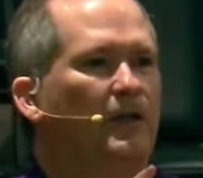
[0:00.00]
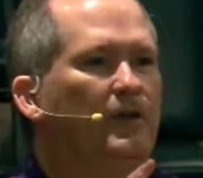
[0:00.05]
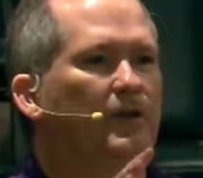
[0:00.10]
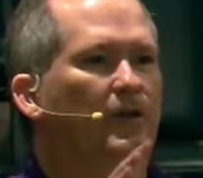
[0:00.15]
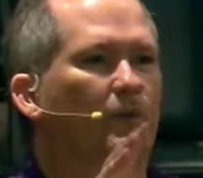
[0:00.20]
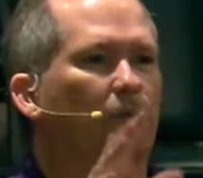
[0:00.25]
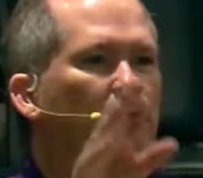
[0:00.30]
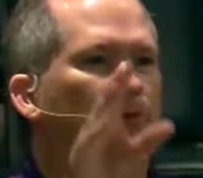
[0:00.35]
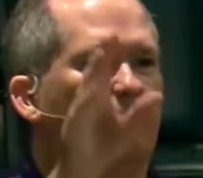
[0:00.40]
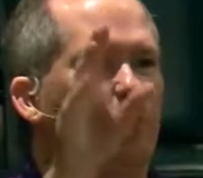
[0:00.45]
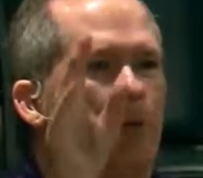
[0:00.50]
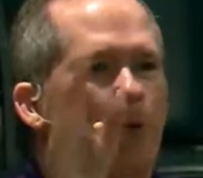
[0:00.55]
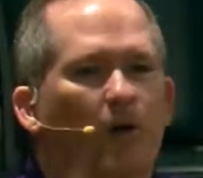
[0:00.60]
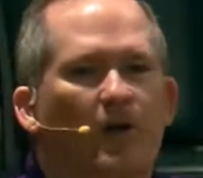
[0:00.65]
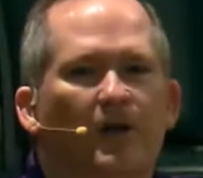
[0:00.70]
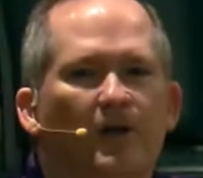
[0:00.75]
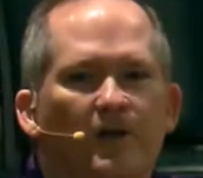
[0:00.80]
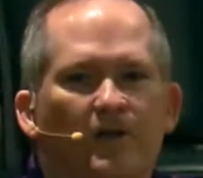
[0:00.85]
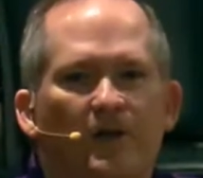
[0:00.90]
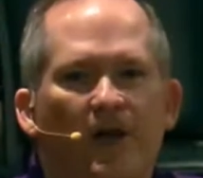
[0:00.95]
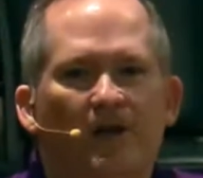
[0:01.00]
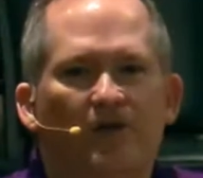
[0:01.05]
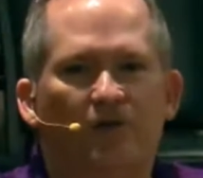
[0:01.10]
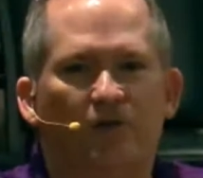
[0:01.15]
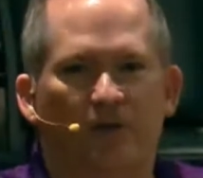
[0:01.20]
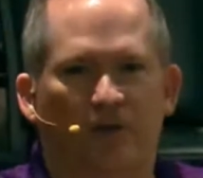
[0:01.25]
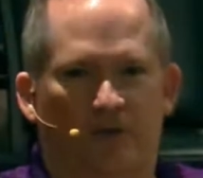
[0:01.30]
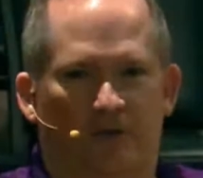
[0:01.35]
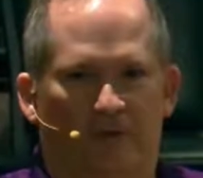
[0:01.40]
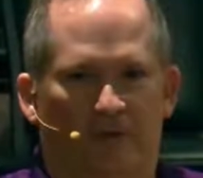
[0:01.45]
There was
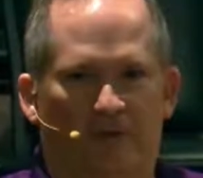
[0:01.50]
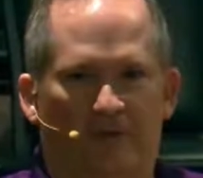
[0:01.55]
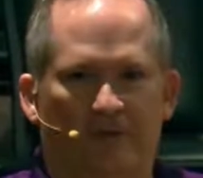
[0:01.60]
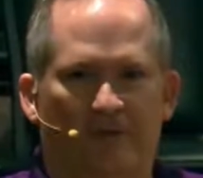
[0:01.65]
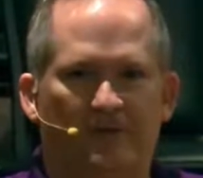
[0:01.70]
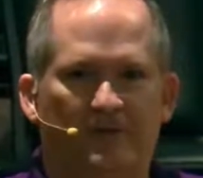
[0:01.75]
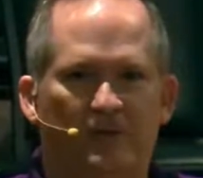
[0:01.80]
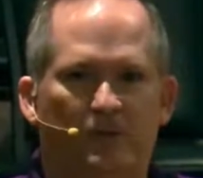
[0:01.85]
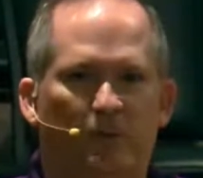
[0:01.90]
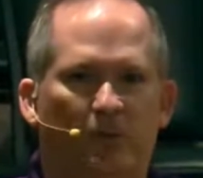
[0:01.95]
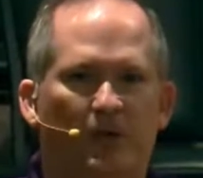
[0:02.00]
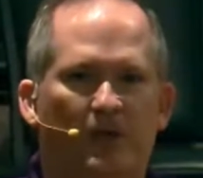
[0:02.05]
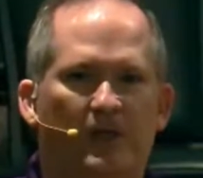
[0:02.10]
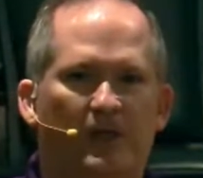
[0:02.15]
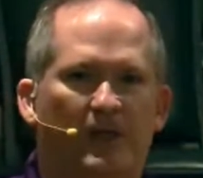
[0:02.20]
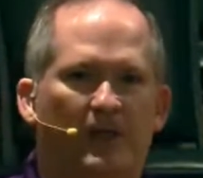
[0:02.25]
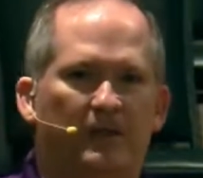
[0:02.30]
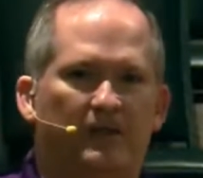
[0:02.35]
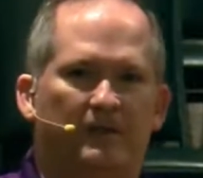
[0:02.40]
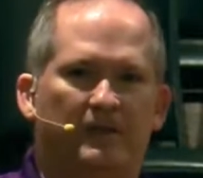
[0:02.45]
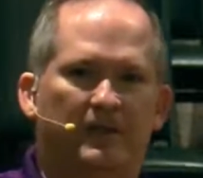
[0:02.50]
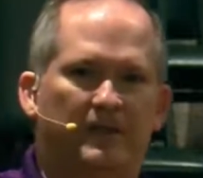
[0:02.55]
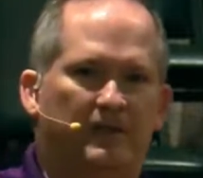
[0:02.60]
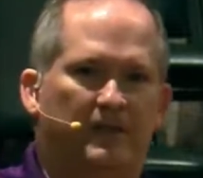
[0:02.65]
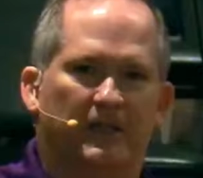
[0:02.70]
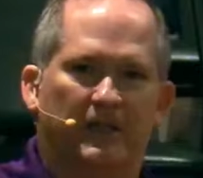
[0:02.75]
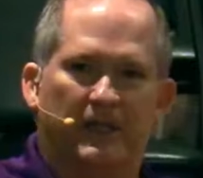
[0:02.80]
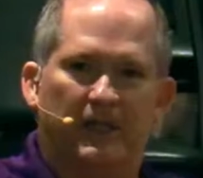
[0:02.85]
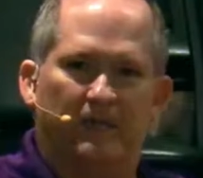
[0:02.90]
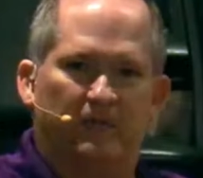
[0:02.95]
organizational. This is where you need
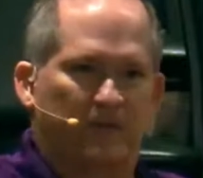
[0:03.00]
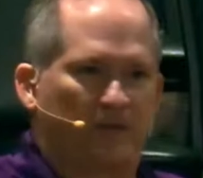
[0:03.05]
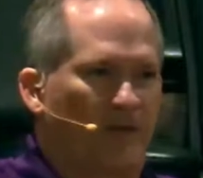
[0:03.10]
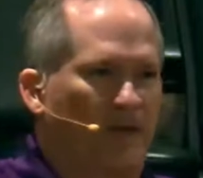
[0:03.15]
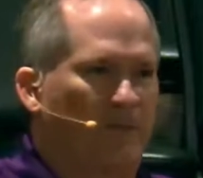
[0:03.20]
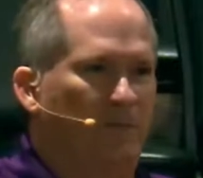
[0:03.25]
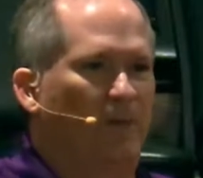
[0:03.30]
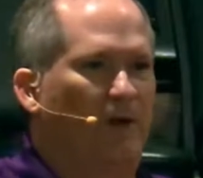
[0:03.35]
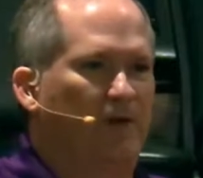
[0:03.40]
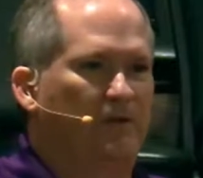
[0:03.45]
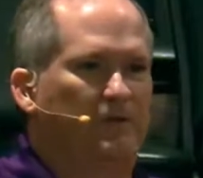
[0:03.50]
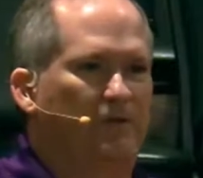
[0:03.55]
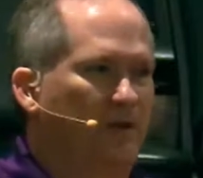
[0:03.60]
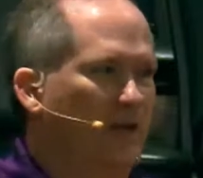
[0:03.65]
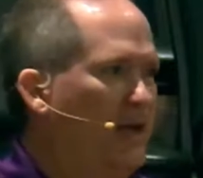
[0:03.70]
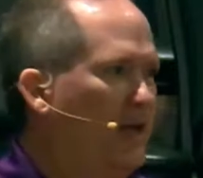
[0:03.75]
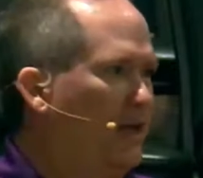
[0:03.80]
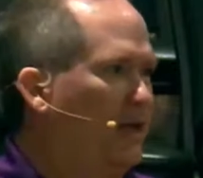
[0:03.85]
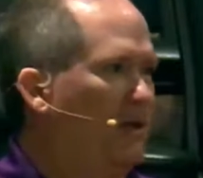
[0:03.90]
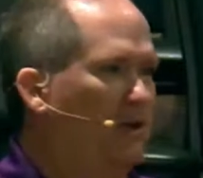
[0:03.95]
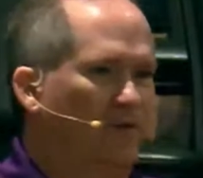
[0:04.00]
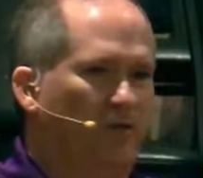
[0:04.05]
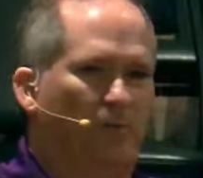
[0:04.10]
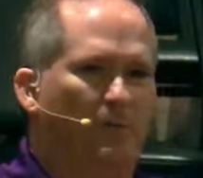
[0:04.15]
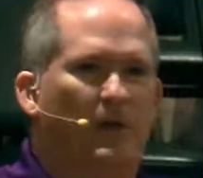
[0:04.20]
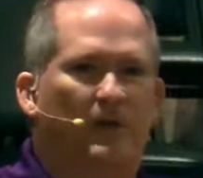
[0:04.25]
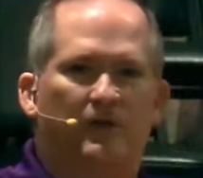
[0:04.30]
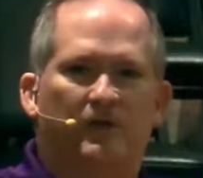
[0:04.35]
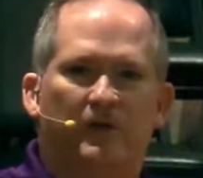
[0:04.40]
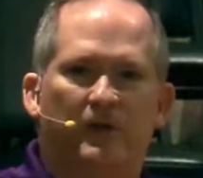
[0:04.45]
the gifts like Pastor Danny has
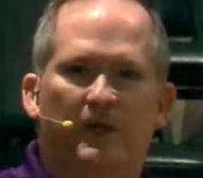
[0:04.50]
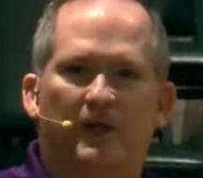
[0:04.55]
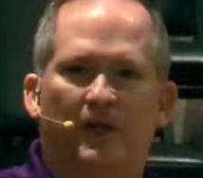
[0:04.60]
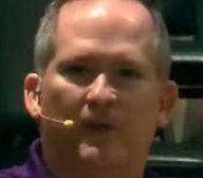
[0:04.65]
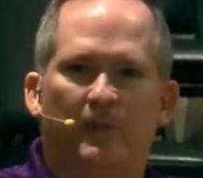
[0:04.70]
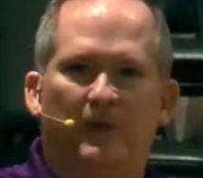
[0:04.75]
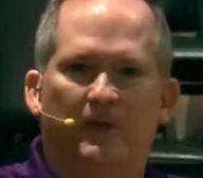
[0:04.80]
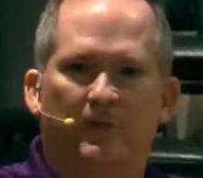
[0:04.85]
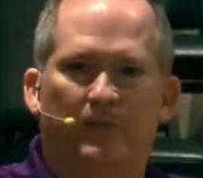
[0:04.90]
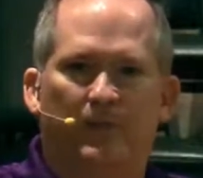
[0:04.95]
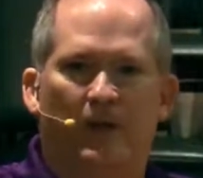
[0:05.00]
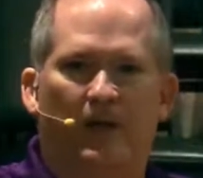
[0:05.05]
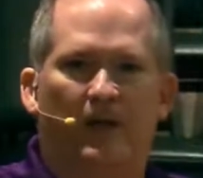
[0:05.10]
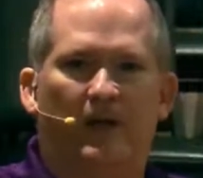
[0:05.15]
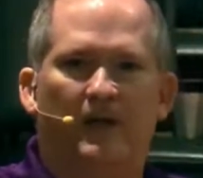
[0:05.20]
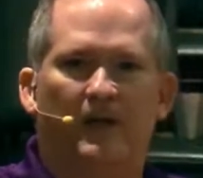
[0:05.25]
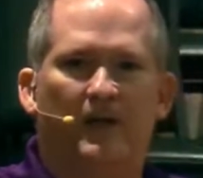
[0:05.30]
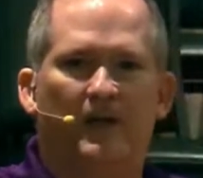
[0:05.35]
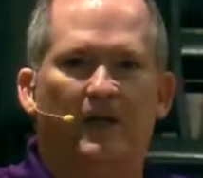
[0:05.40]
mentioned that come into play.